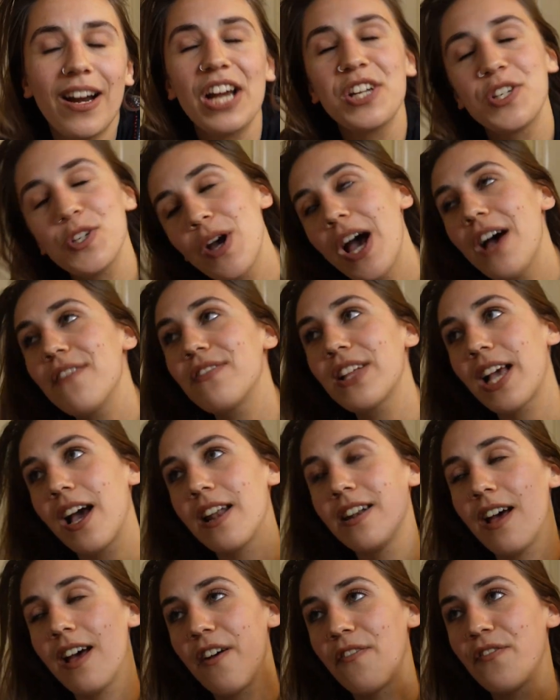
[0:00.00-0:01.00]
I do have like
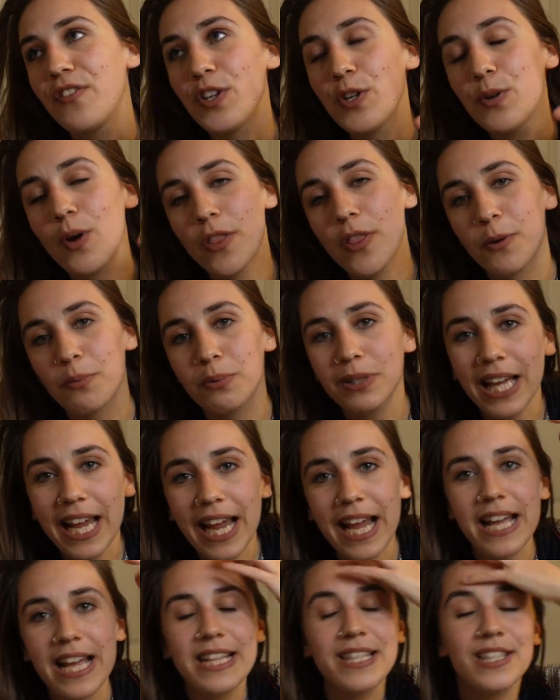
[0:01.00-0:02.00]
a few other
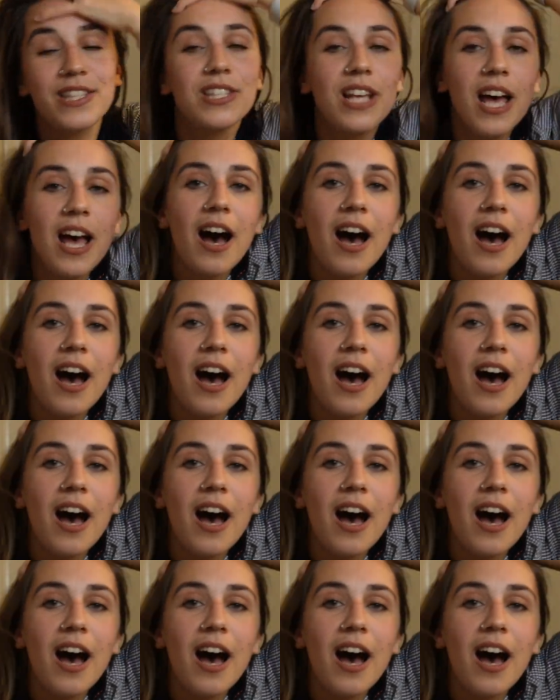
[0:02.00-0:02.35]
plans